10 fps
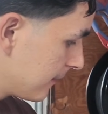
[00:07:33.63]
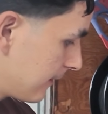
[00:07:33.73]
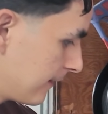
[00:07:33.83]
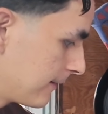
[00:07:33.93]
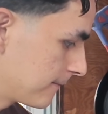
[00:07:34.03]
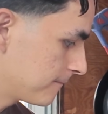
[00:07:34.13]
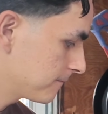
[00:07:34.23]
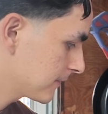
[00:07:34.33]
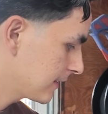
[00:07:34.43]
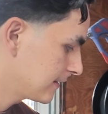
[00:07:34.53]

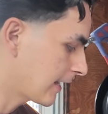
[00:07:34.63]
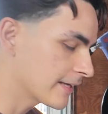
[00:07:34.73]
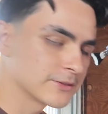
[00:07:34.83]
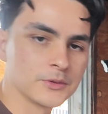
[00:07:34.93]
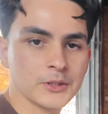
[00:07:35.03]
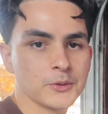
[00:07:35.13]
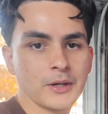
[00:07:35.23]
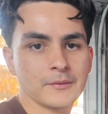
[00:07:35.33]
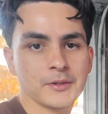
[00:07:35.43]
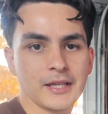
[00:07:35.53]
That is really cool.
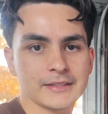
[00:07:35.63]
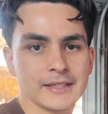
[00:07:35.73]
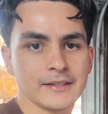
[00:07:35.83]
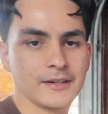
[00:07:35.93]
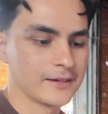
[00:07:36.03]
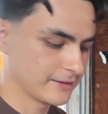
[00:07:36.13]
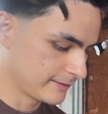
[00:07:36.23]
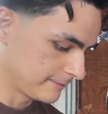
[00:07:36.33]
I really like that a lot.